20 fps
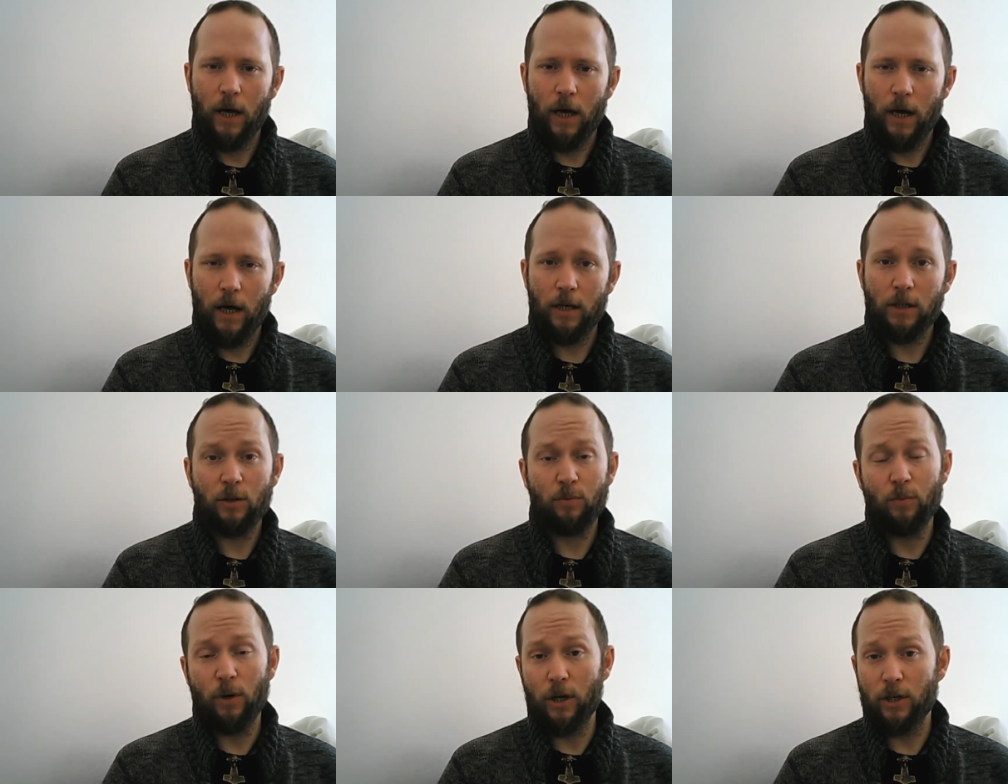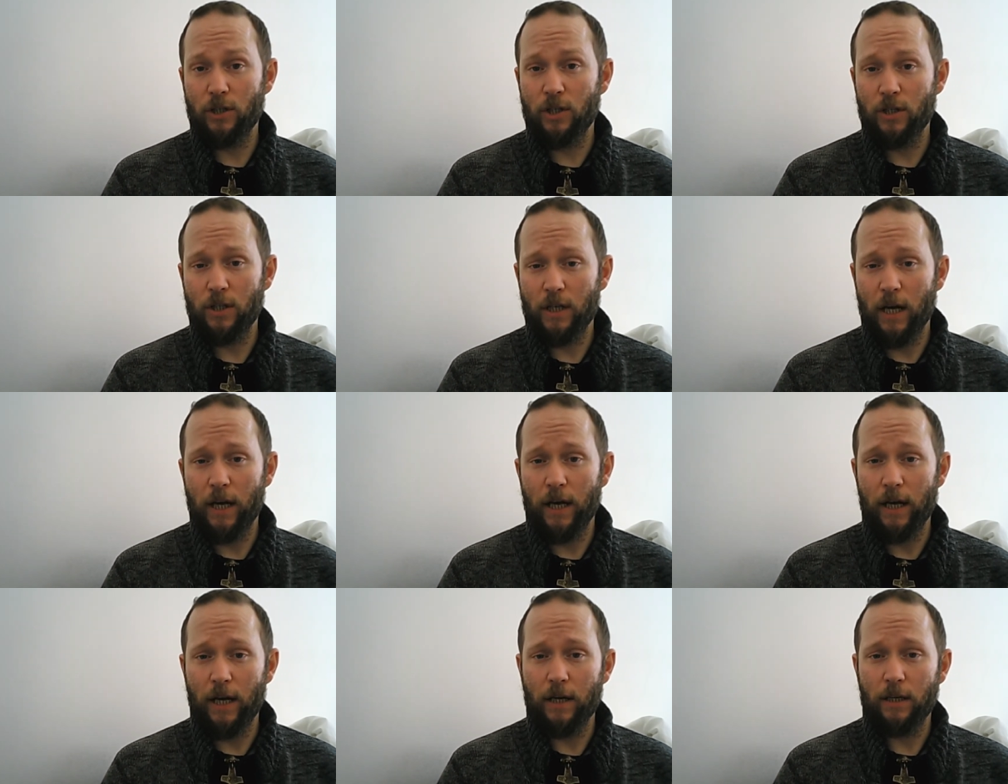as much as
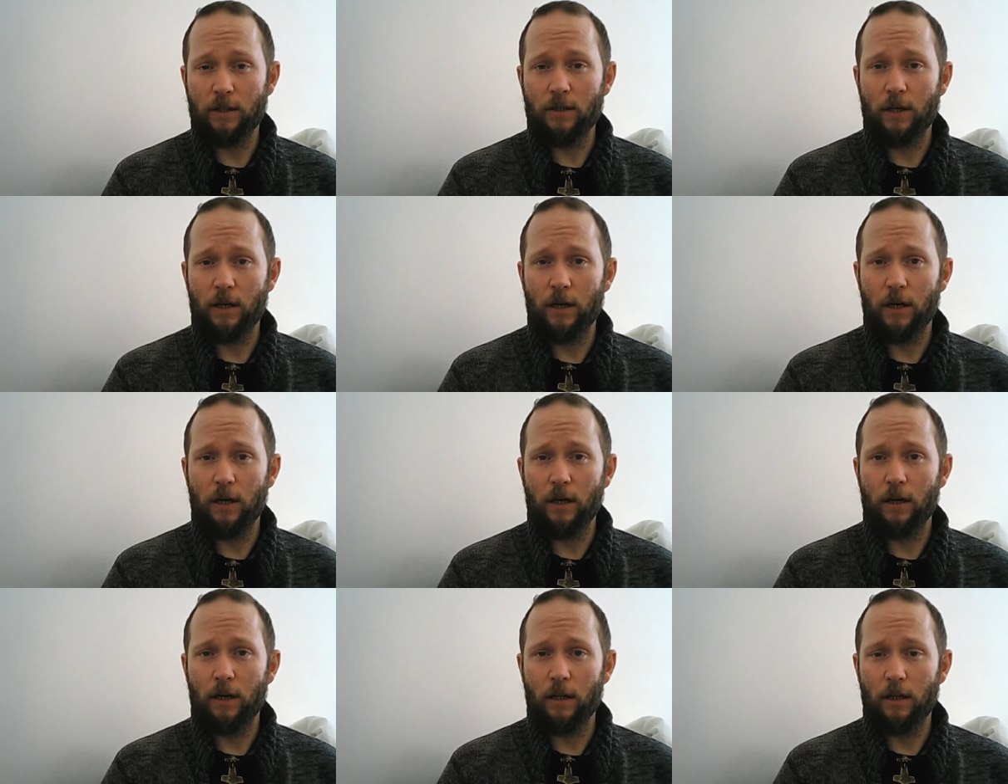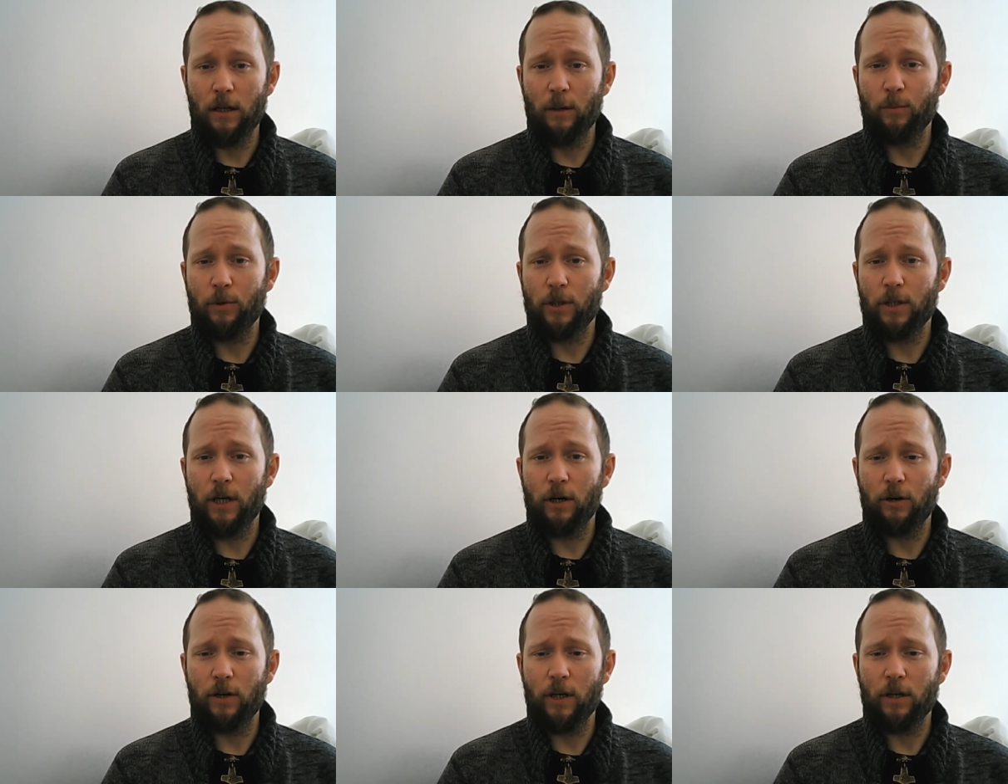I, as a, a
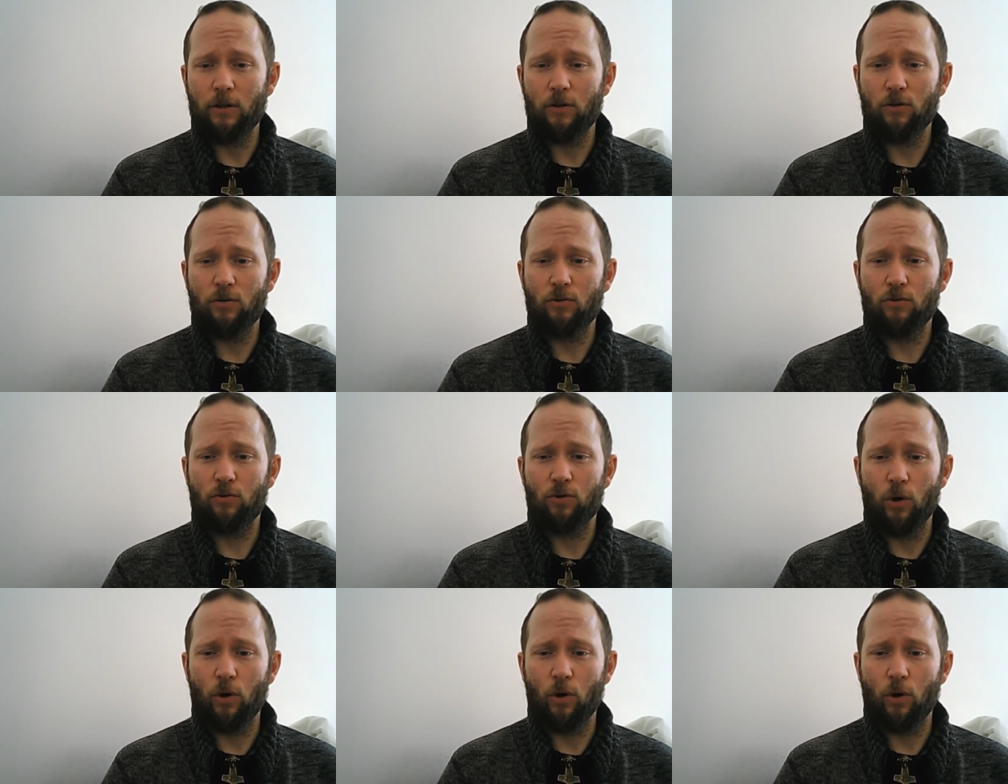libertarian,